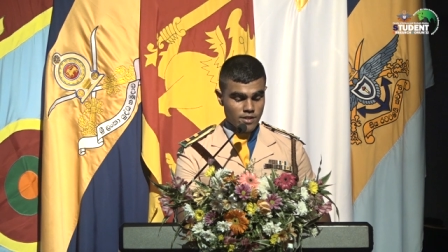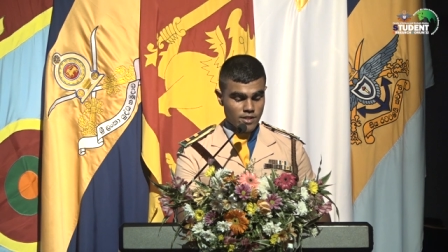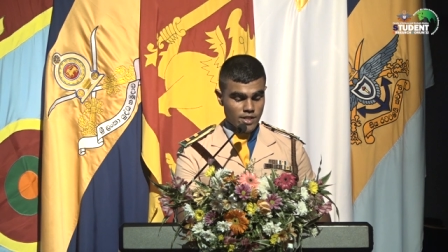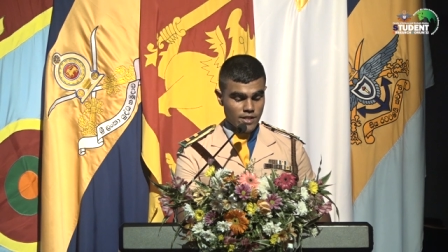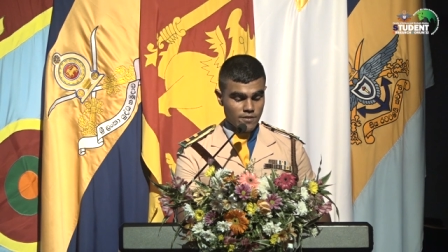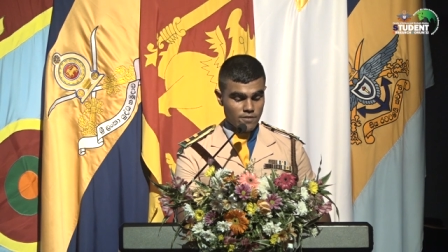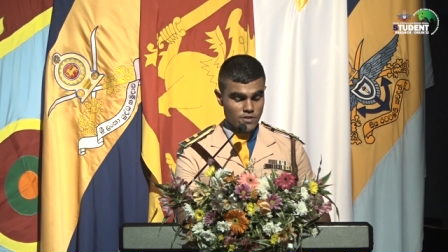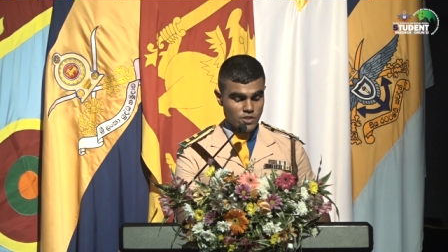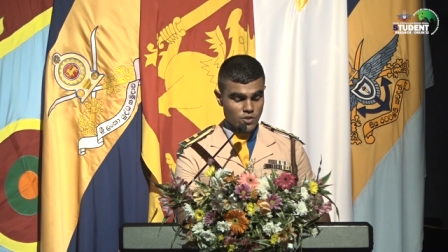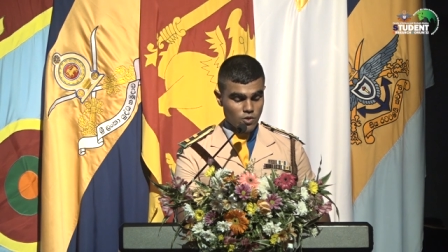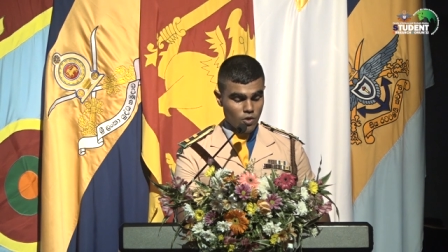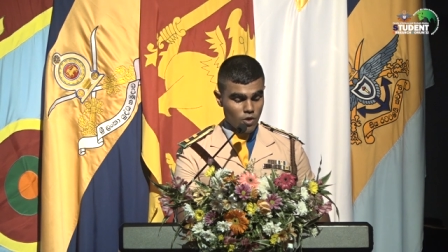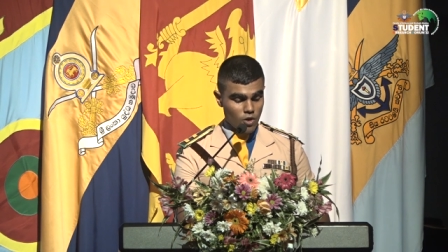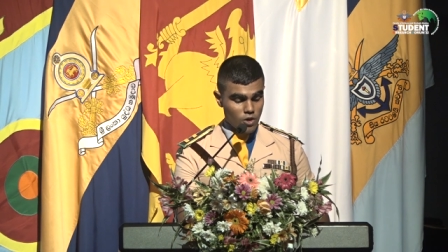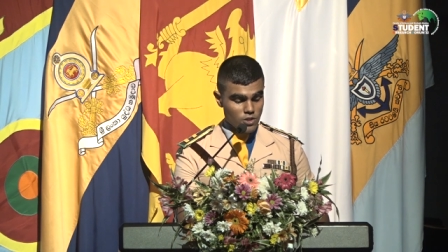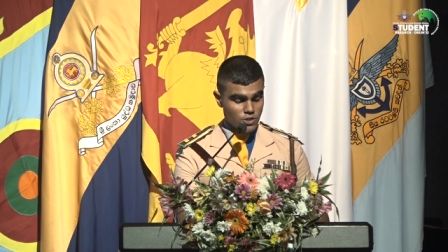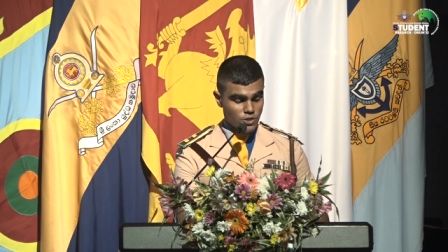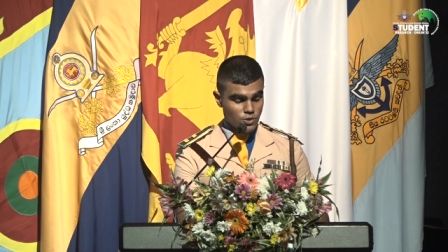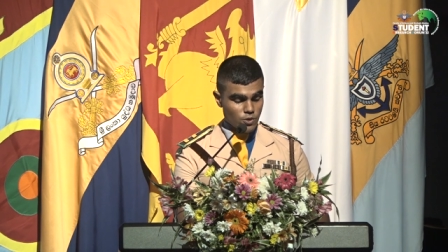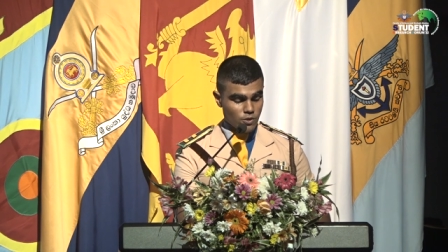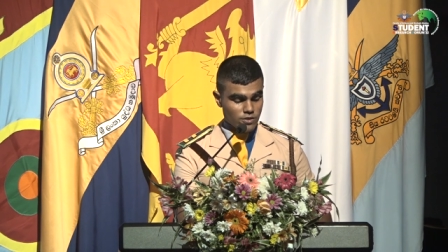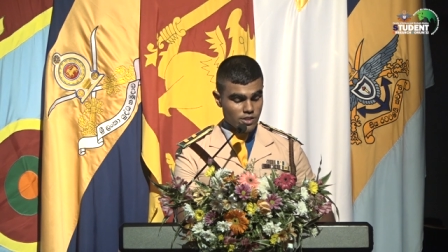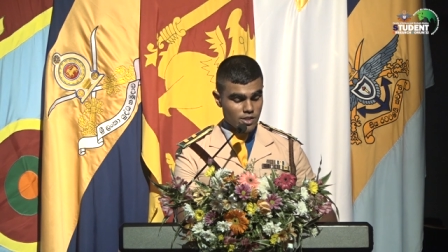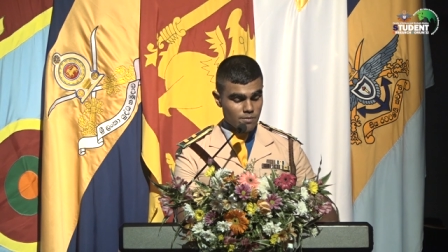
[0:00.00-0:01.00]
He was
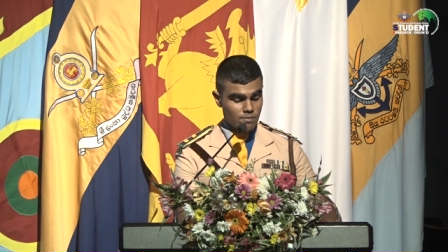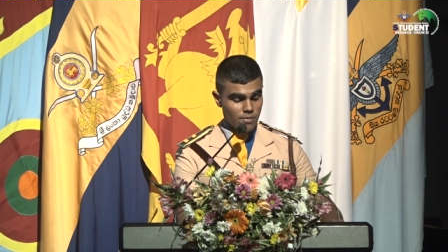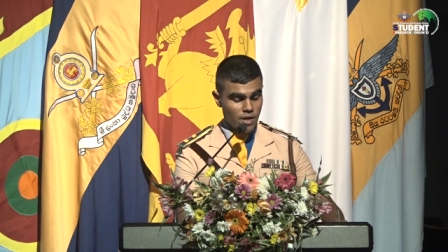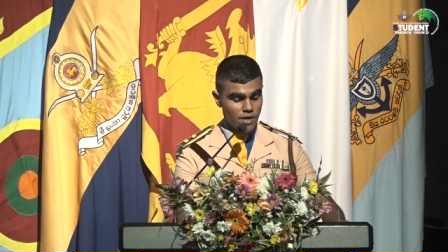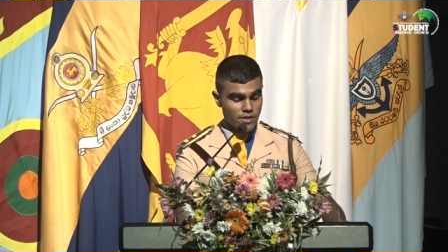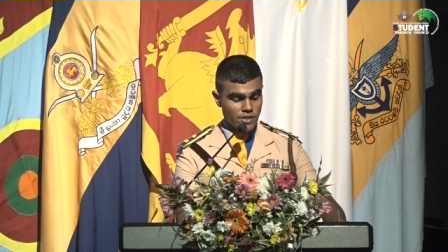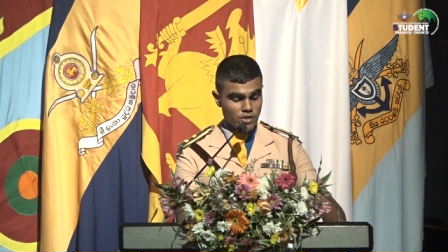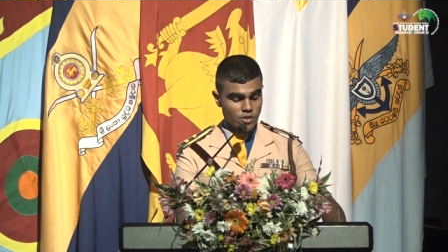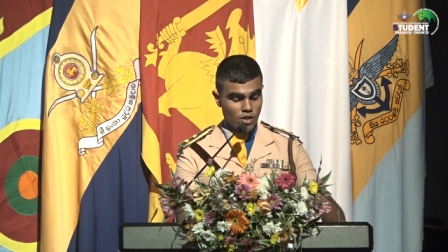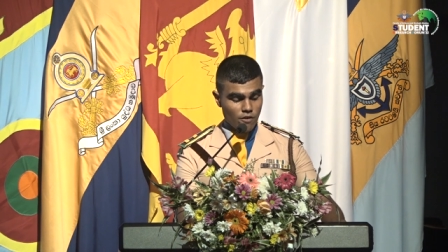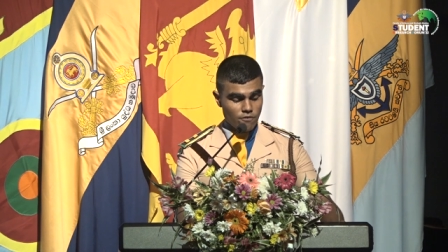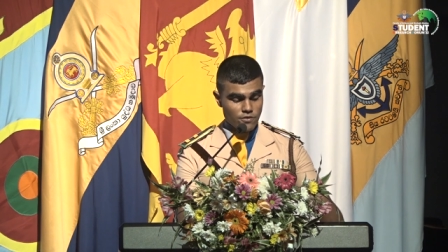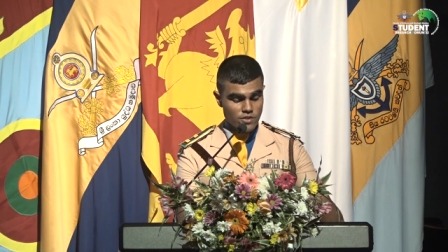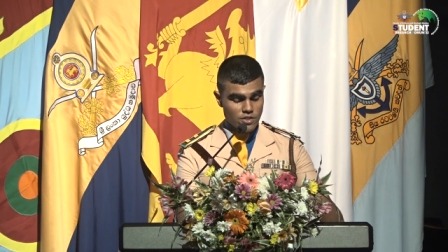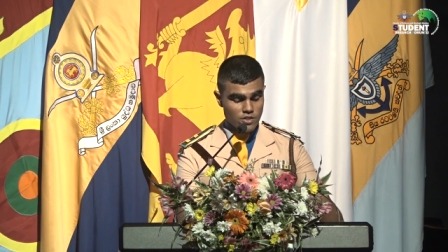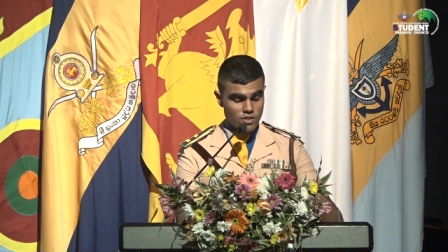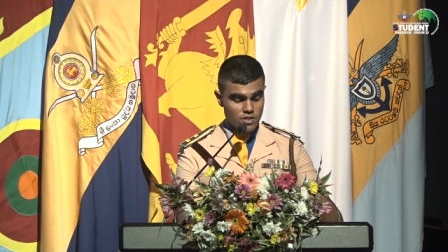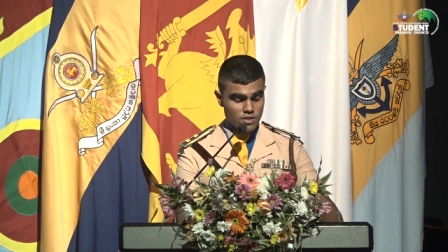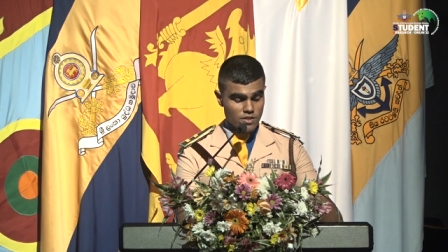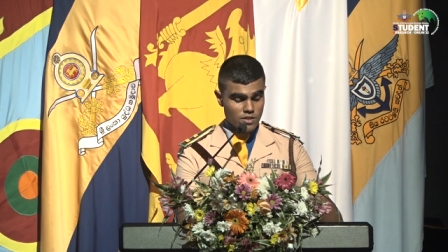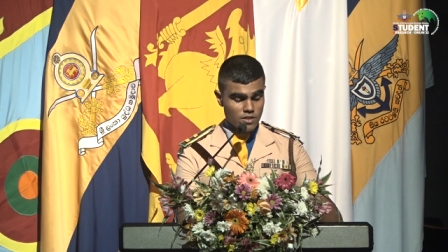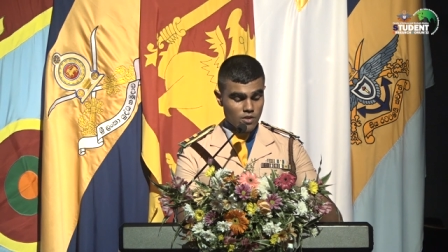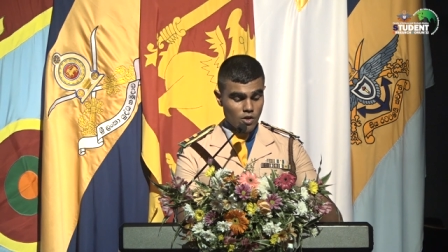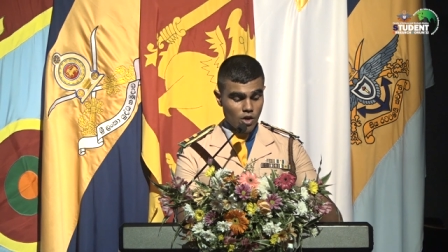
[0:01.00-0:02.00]
also the commanding
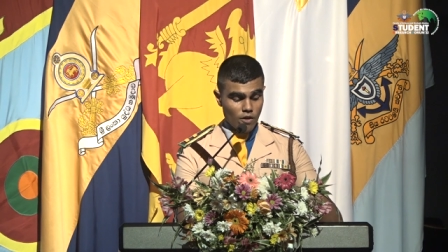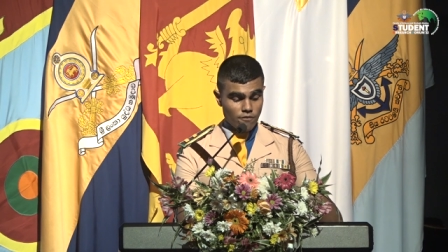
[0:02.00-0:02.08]
officer